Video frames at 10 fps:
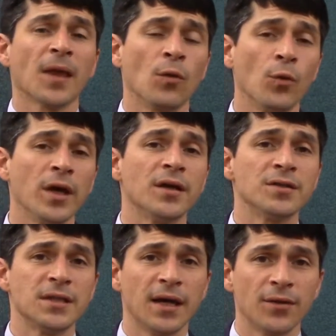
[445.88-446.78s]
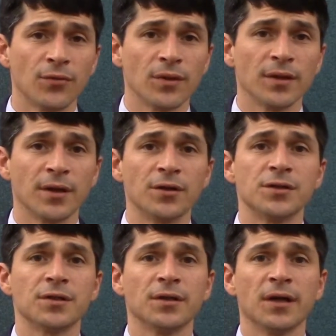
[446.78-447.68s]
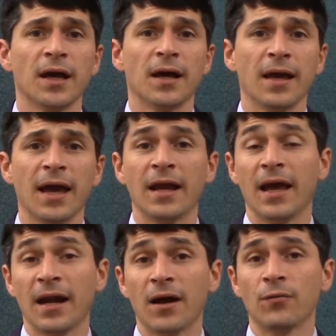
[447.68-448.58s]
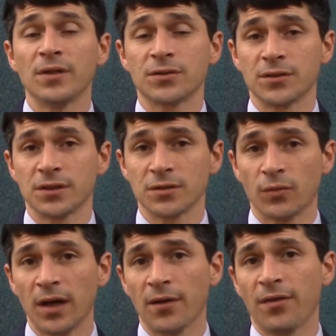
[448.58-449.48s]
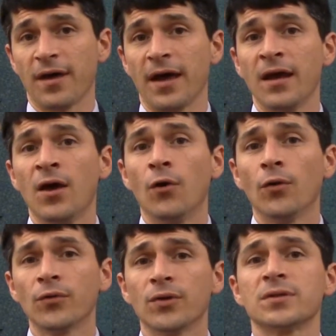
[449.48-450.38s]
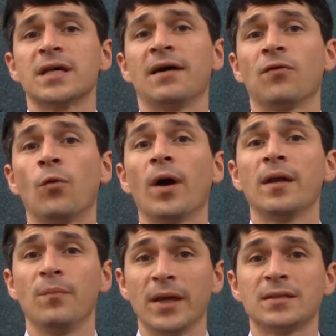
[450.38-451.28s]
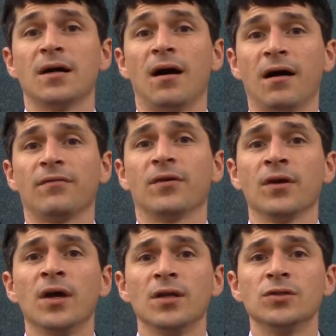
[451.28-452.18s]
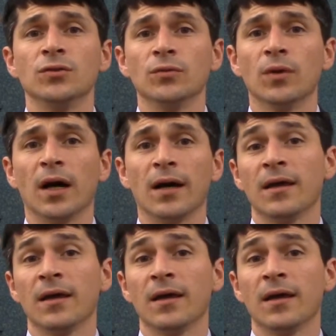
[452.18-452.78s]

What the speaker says: And we understand through the literature and our research as well that older adults have quite a bit to offer to